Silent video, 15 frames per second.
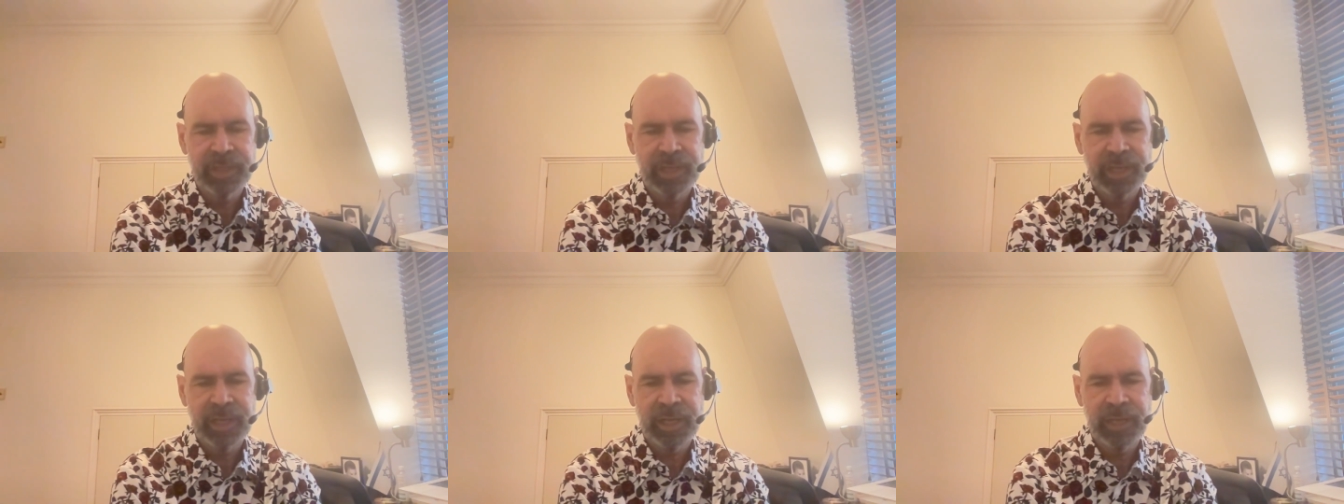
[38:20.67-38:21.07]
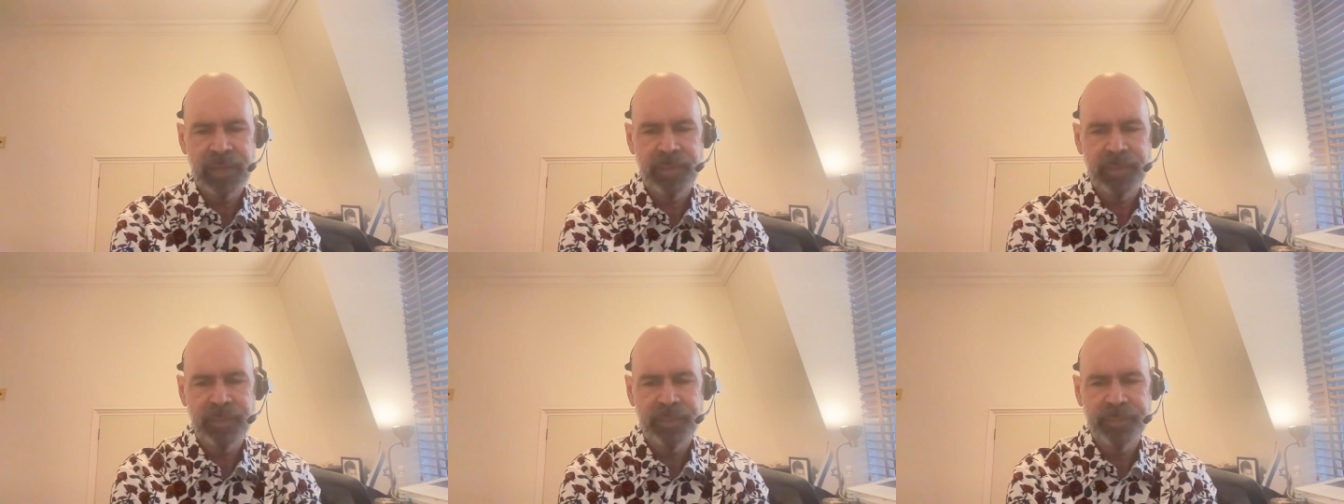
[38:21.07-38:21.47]

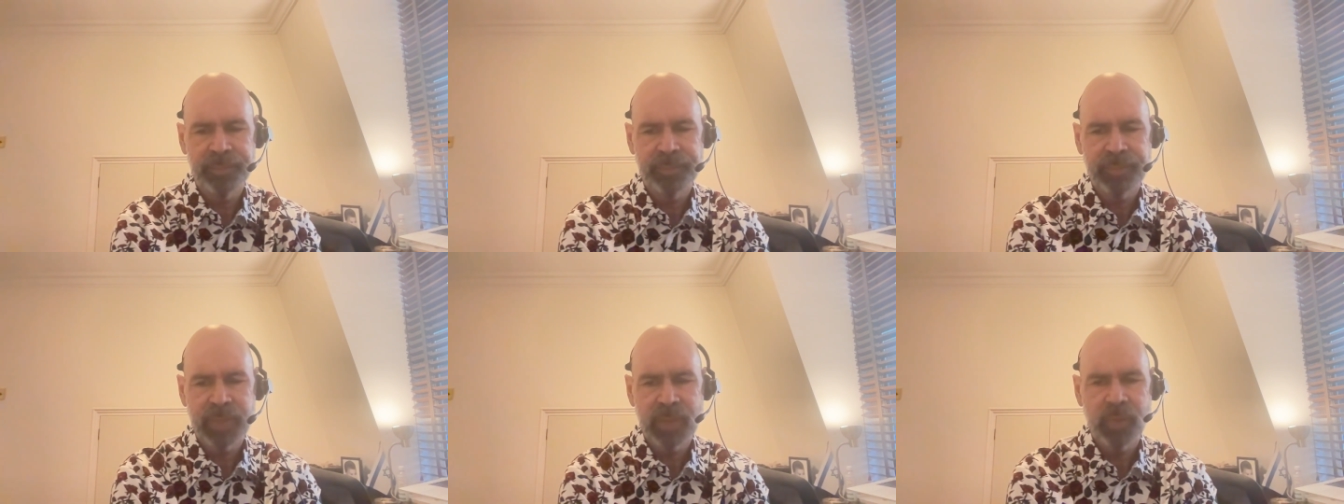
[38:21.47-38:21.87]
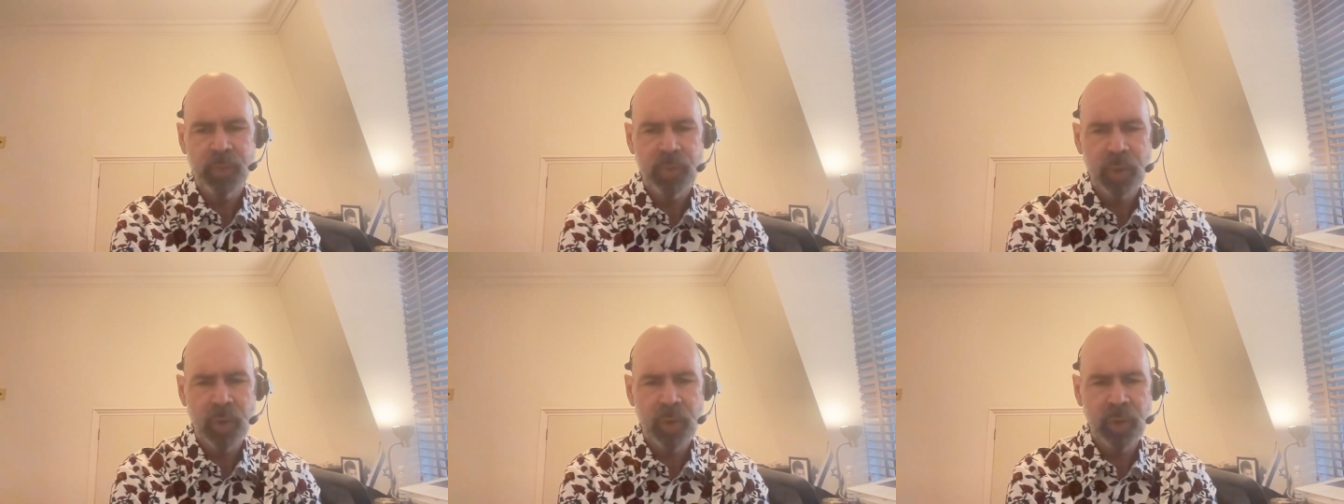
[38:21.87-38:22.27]

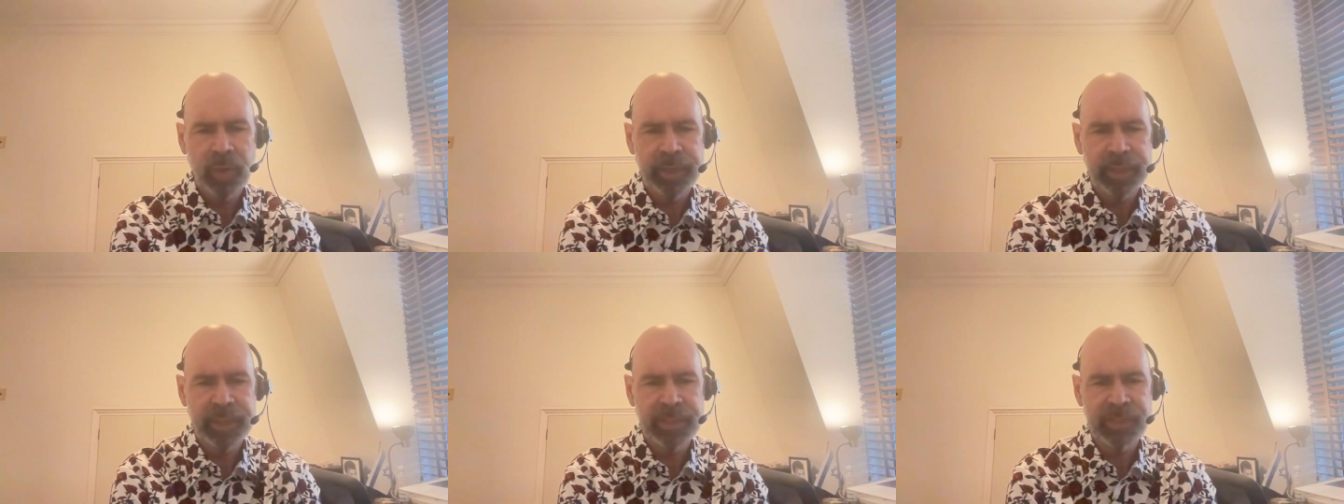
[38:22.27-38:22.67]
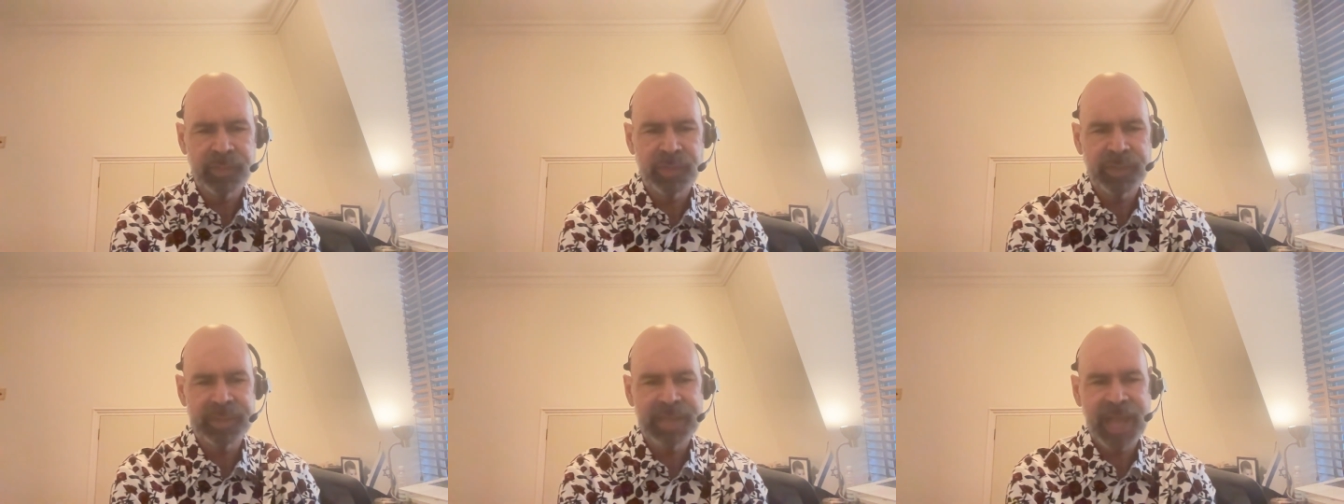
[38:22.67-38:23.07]
role in
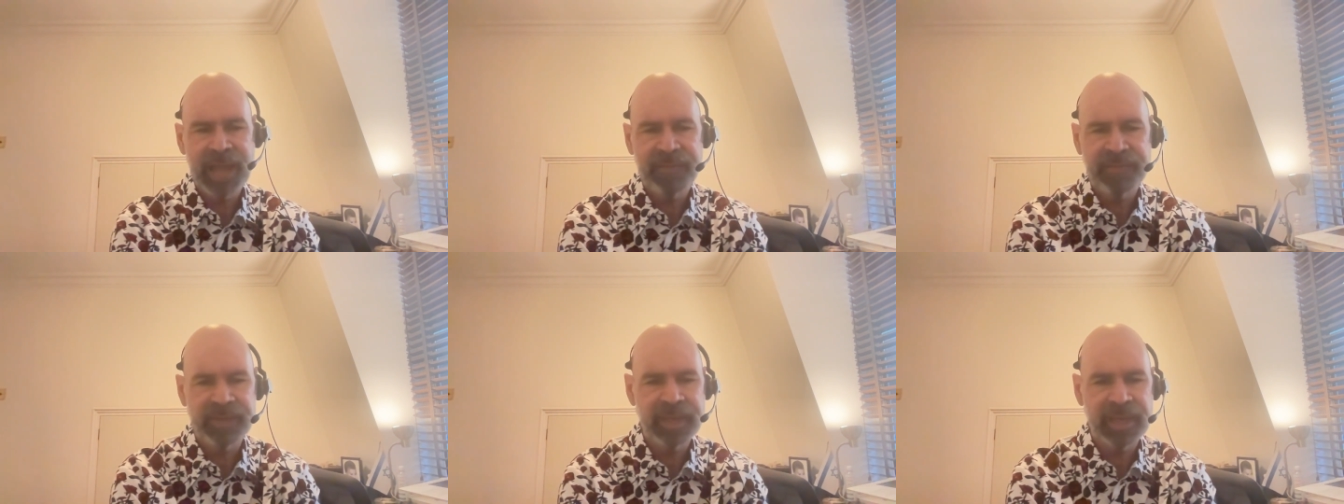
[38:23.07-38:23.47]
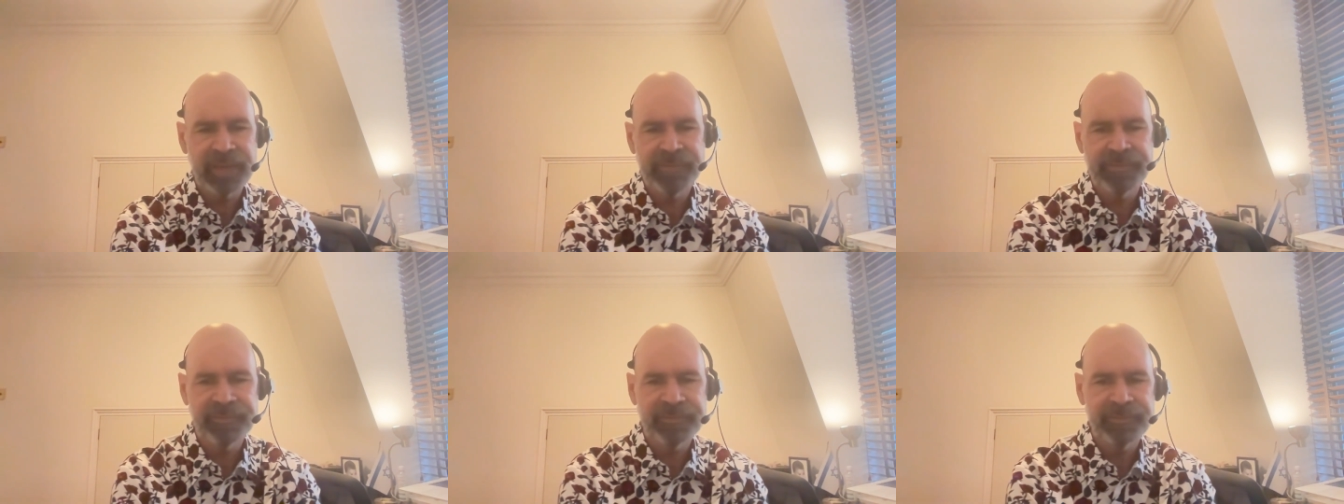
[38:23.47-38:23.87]
trying to
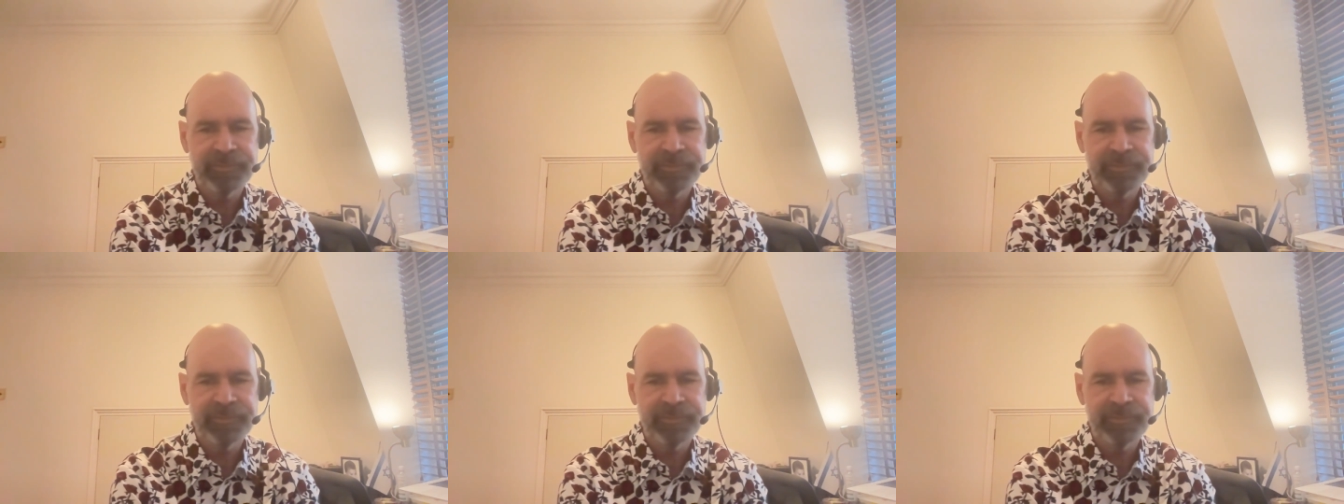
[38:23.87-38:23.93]
advocate